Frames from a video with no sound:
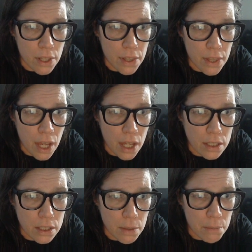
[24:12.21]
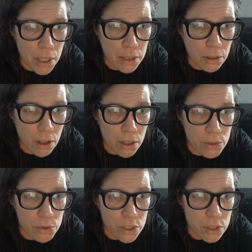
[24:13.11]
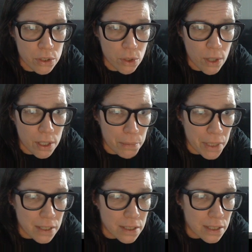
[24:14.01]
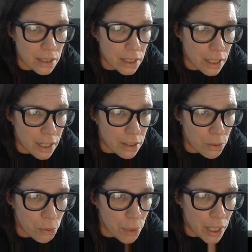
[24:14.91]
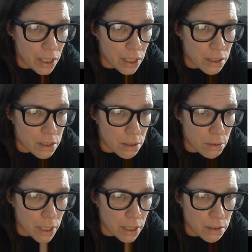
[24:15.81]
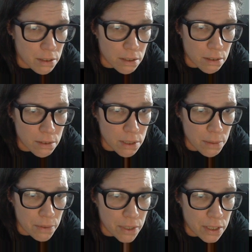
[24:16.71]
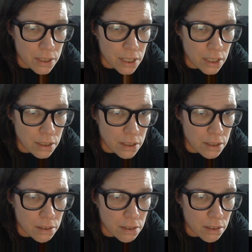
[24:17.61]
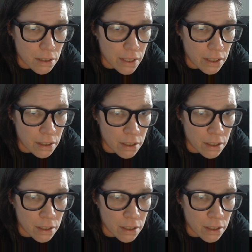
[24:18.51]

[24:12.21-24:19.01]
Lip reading: that my knowledge was just so out of base that they had way easier ways to do some of these things, like